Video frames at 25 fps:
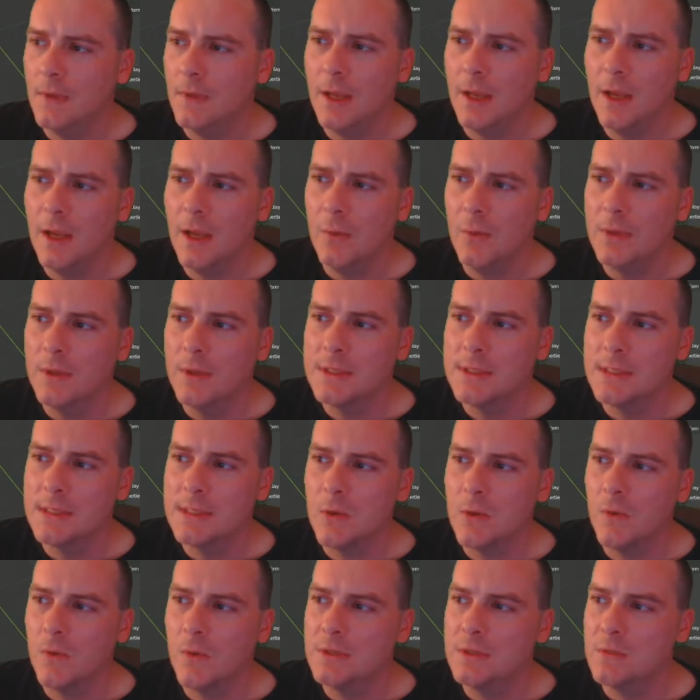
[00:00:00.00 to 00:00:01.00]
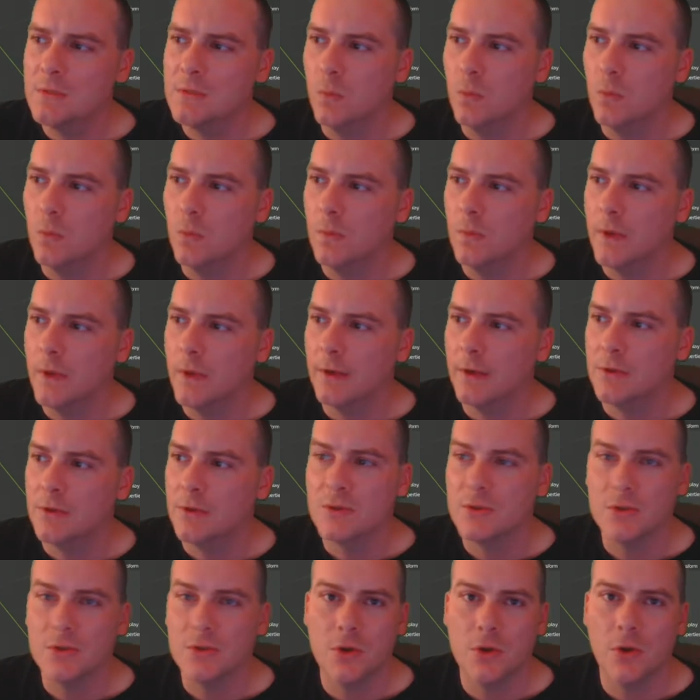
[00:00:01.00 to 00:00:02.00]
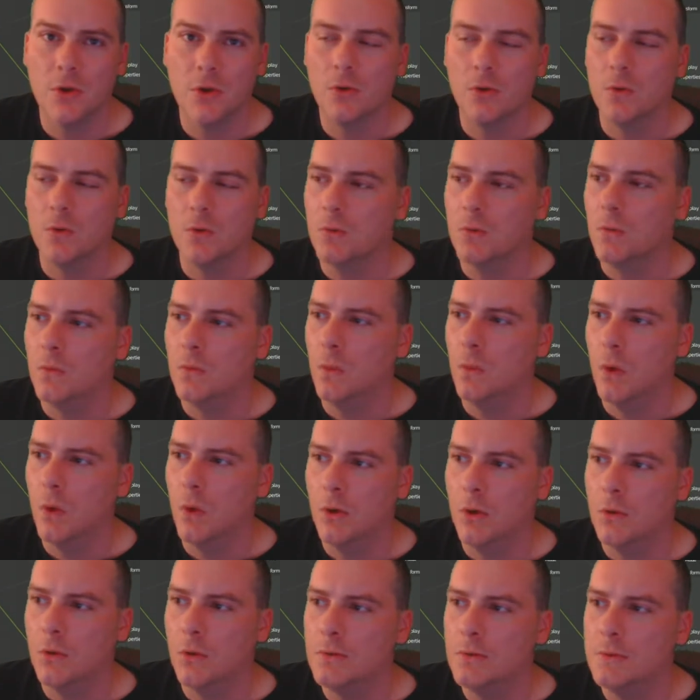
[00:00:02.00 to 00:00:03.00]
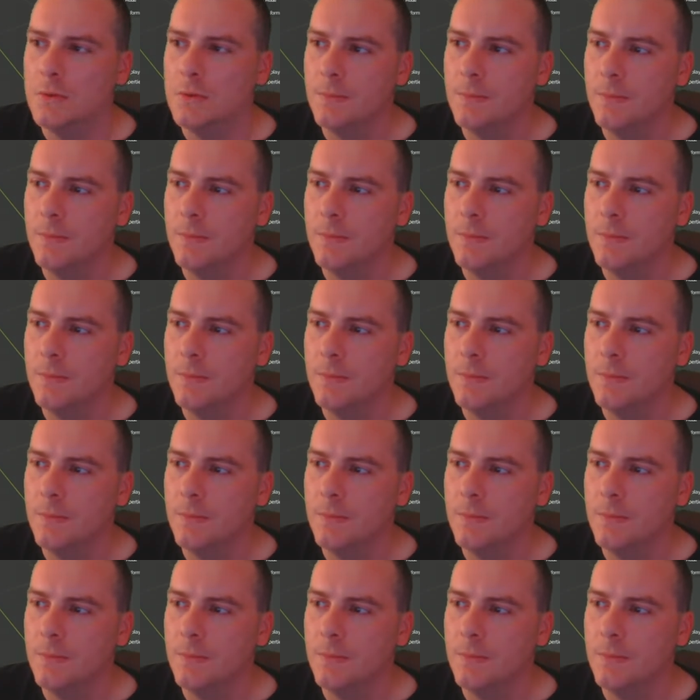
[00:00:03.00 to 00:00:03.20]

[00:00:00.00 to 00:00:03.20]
and we can see all these like circle world